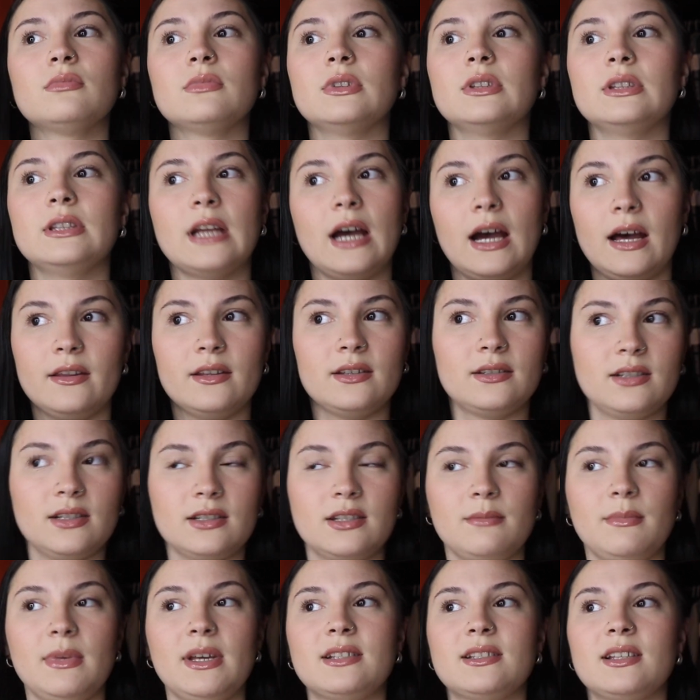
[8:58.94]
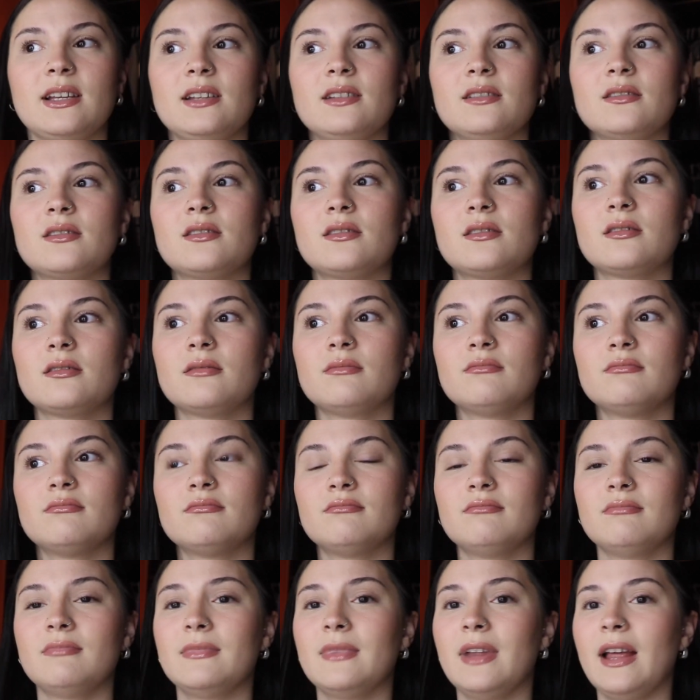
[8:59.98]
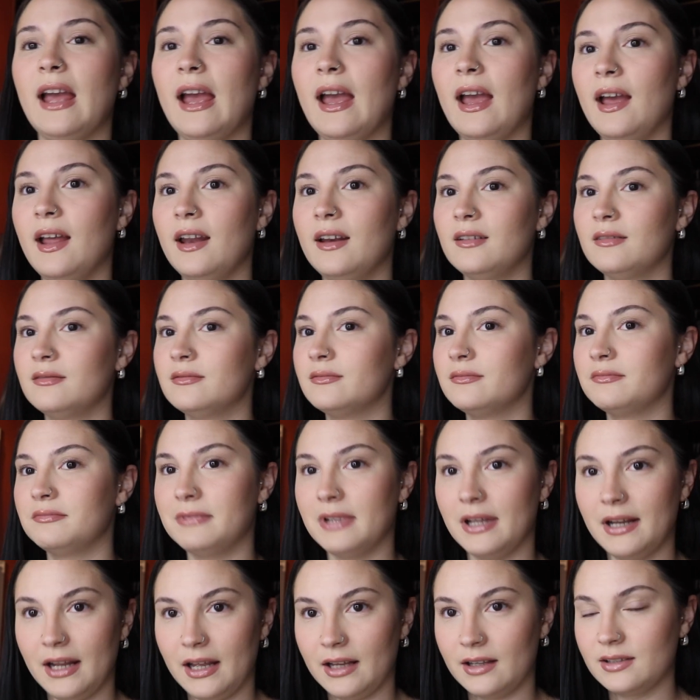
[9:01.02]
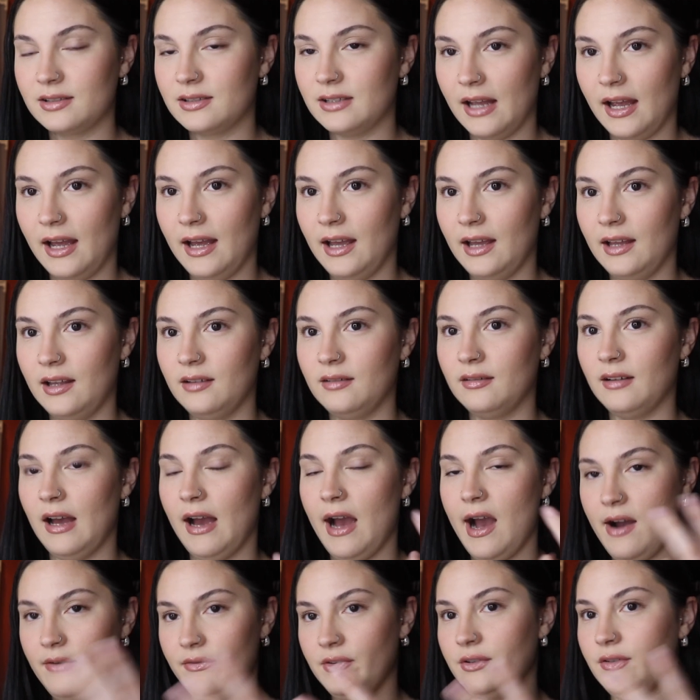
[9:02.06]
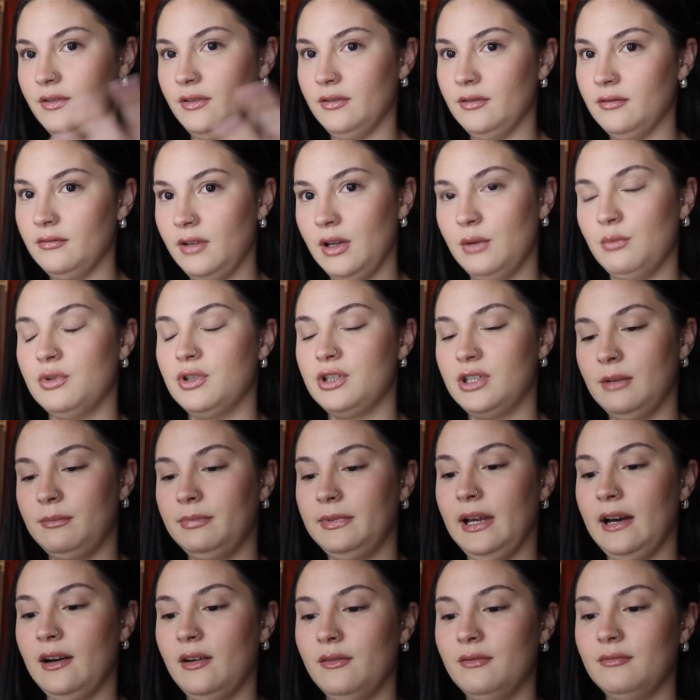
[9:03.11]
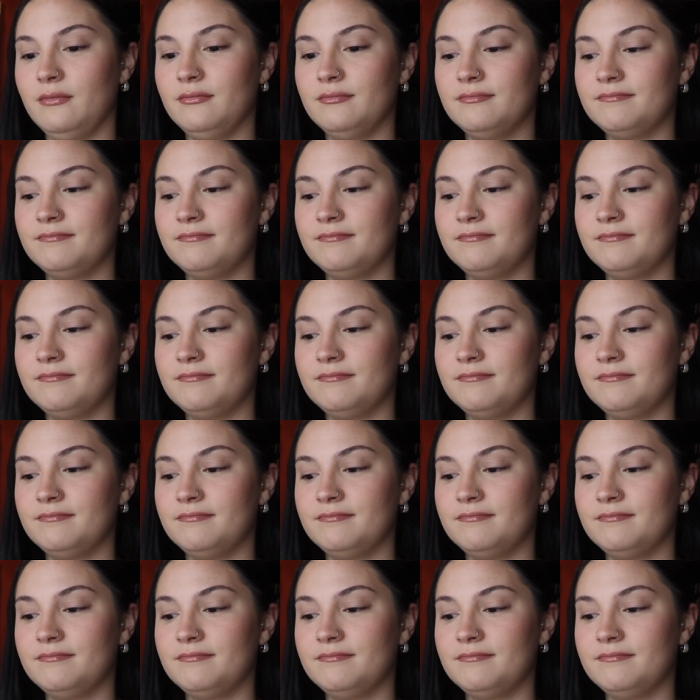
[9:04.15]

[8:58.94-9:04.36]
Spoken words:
nah, this doesn't make sense. And the next day after it was shipped out,